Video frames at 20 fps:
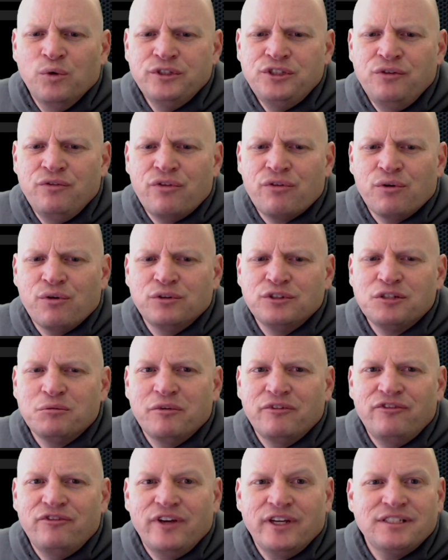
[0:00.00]
Once you've thrown
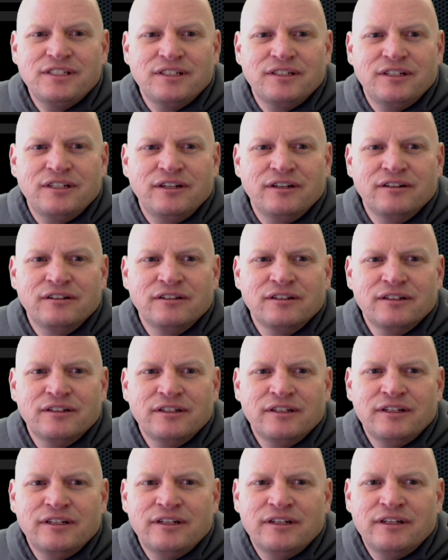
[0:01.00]
some effects in here,
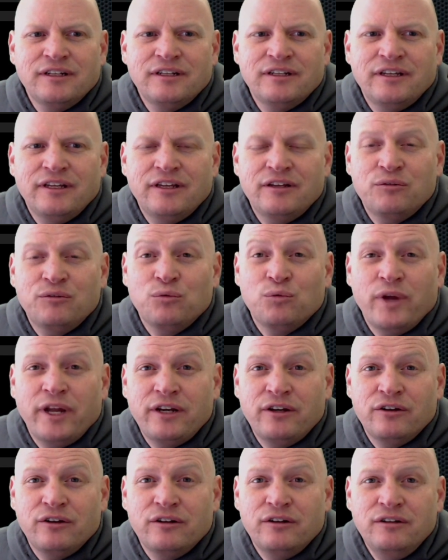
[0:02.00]
hit
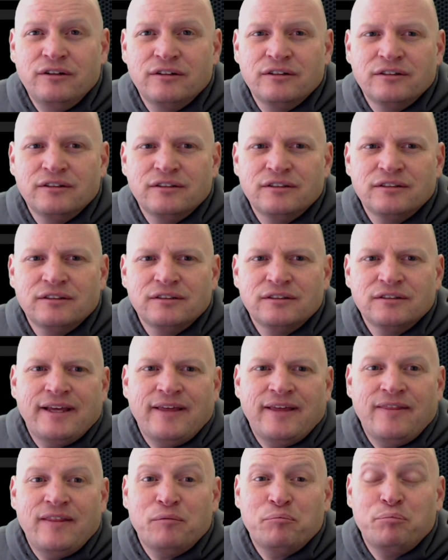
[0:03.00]
render
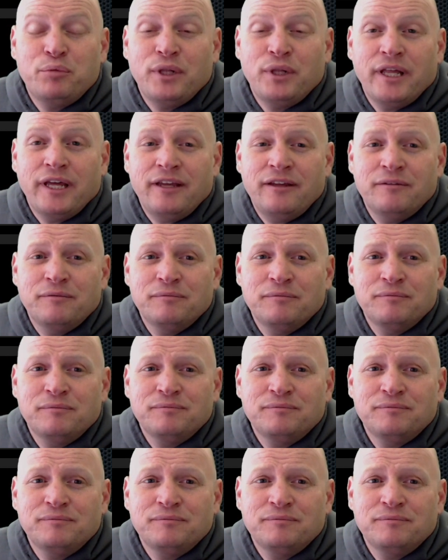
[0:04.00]
and then play.